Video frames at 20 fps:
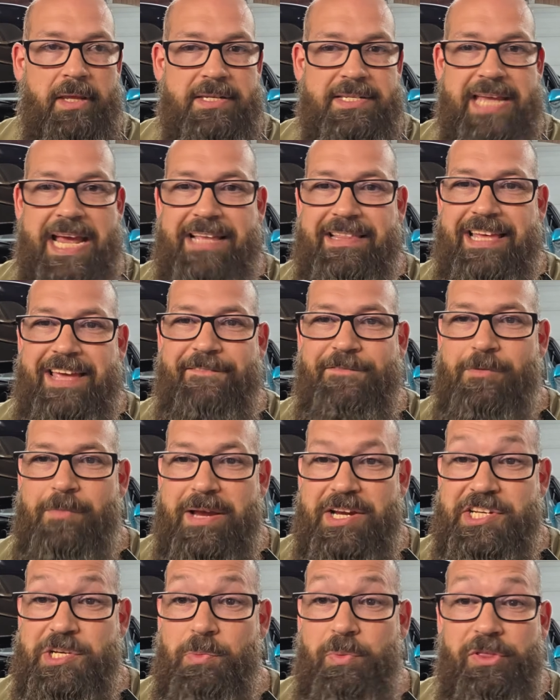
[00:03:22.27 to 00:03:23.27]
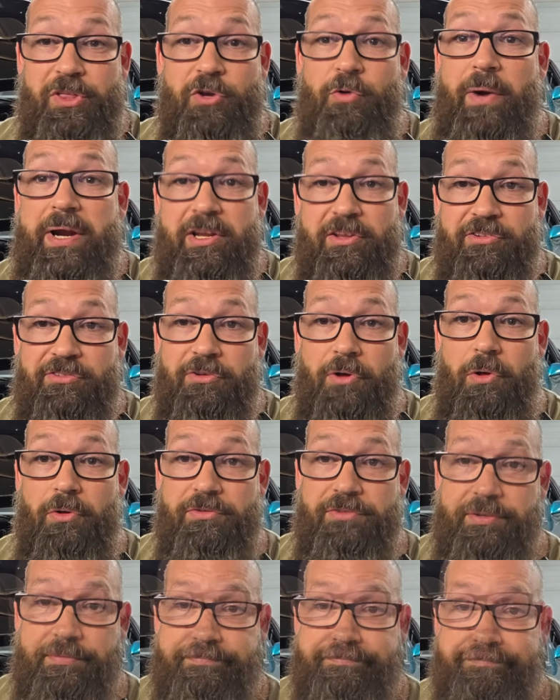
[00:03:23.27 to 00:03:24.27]
take the information with a grain of
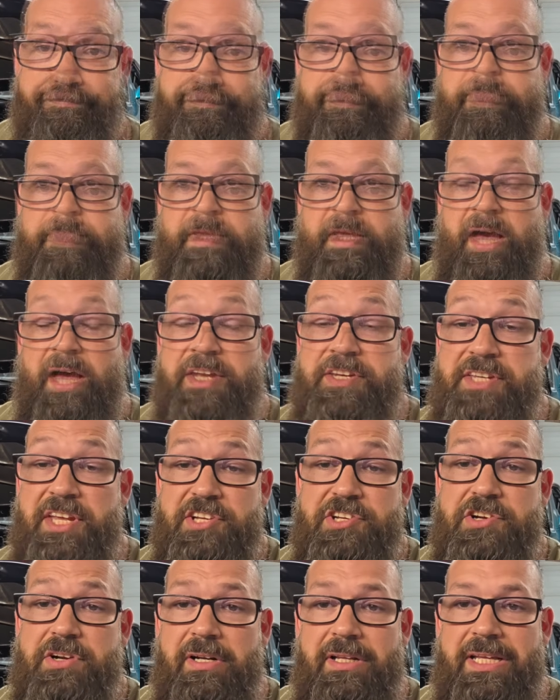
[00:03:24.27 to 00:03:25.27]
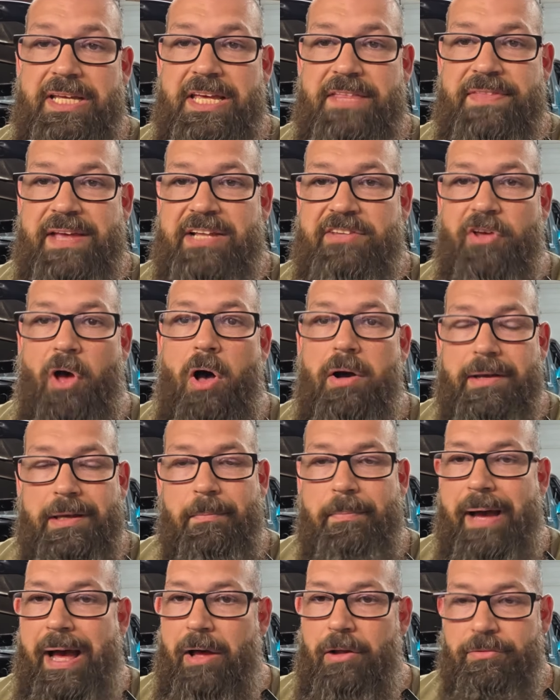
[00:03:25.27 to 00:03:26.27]
salt. Additionally, they talk
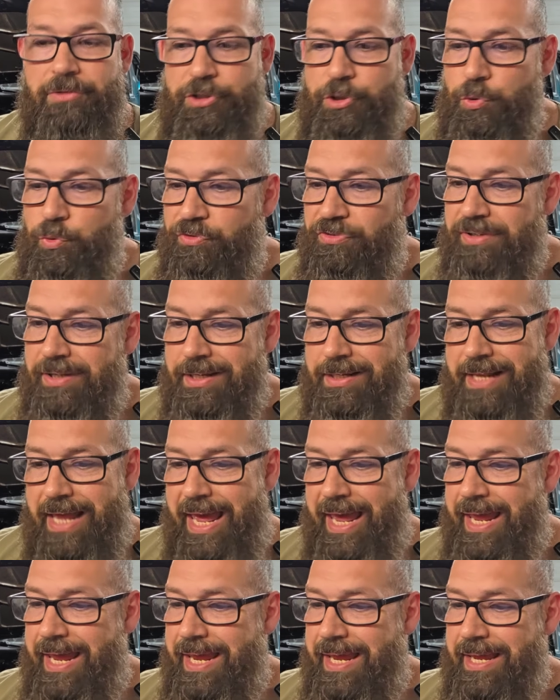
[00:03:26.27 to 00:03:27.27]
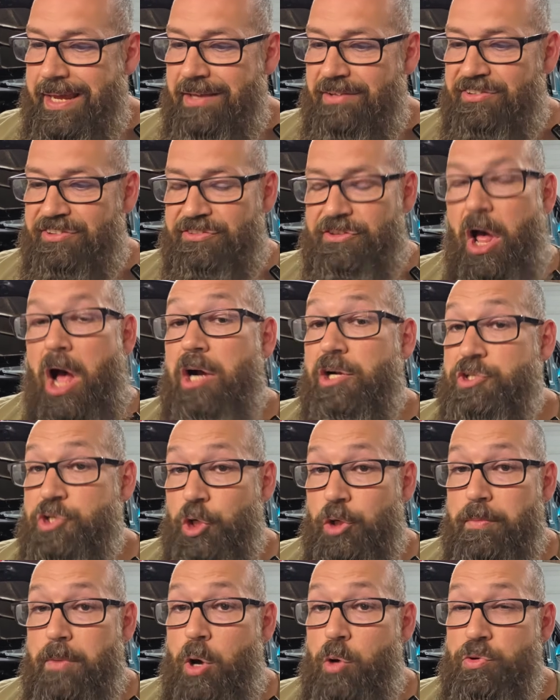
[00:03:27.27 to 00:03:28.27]
about using a stock
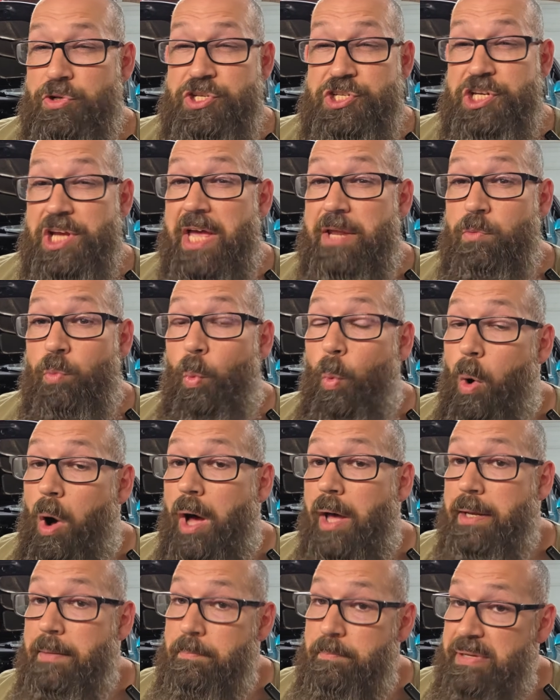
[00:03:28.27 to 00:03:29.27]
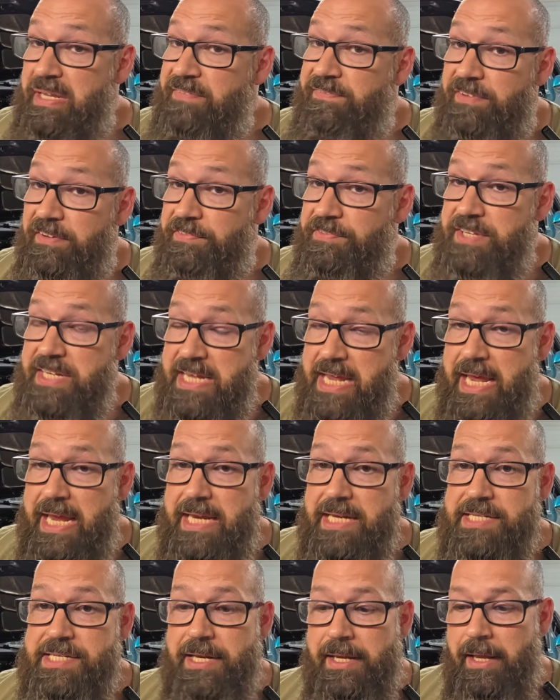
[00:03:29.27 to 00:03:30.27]
turbo Gen 1
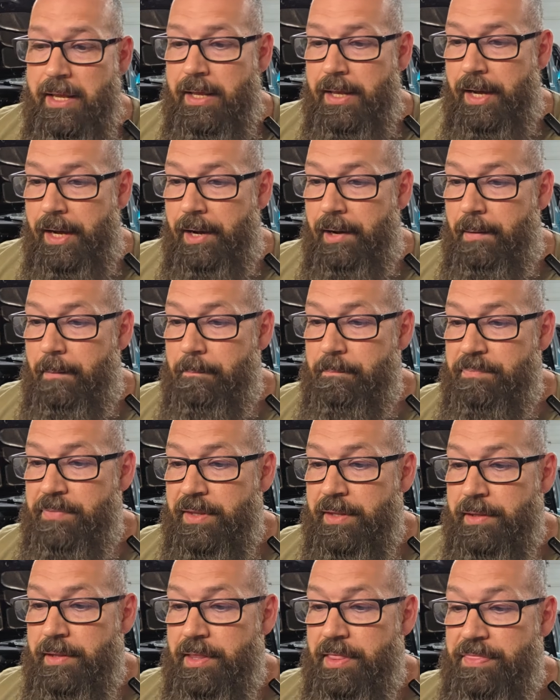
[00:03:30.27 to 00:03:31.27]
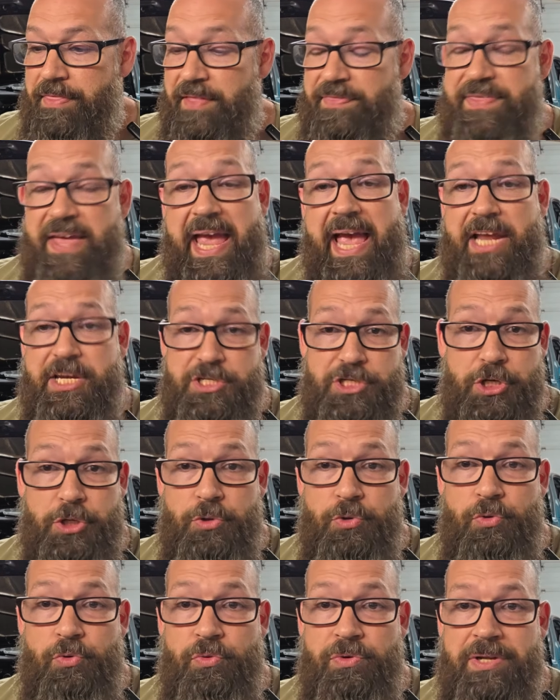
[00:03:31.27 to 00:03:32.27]
B58 that they had
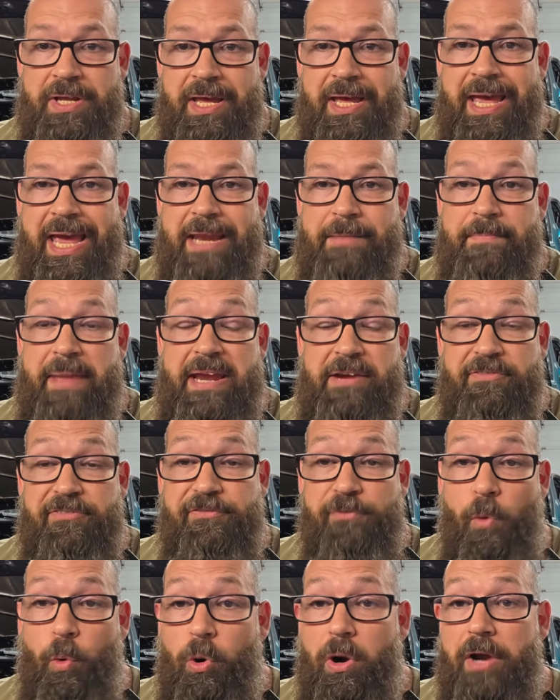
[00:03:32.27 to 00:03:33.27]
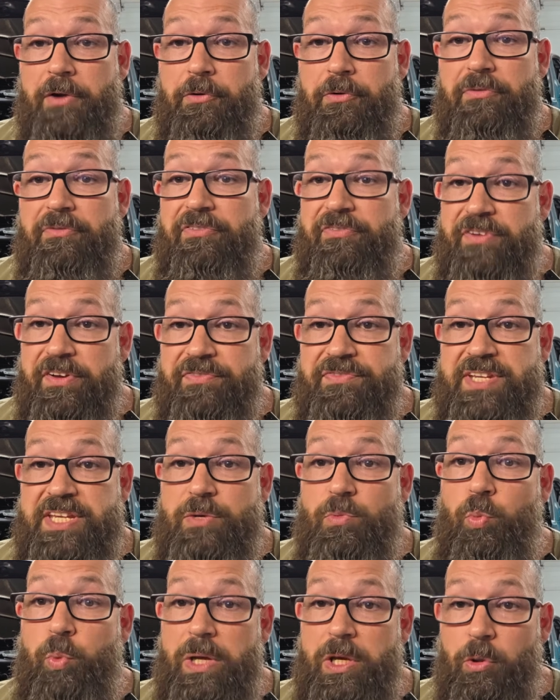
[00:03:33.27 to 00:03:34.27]
tuned and made
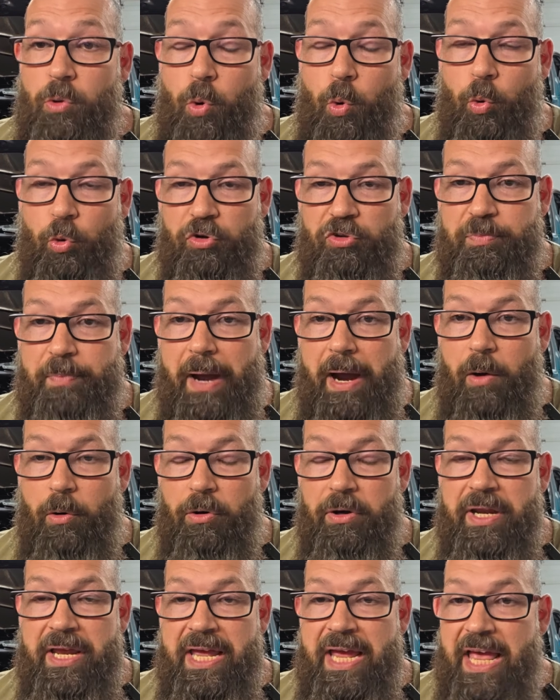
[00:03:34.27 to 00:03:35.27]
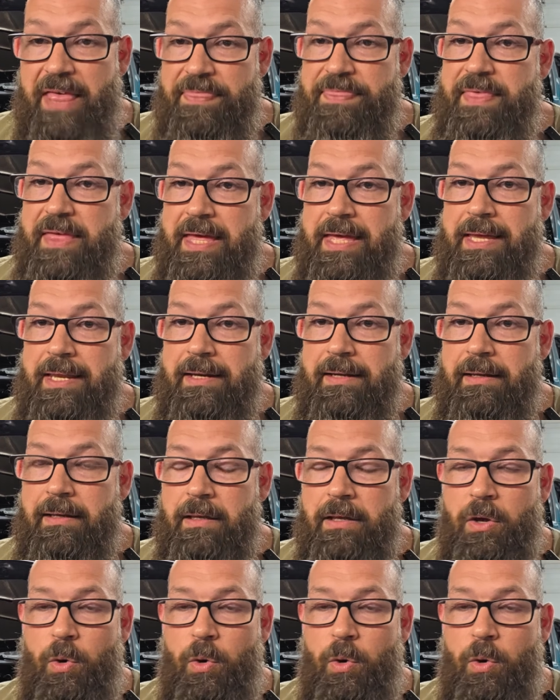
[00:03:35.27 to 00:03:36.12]
450 wheel horsepower, and then,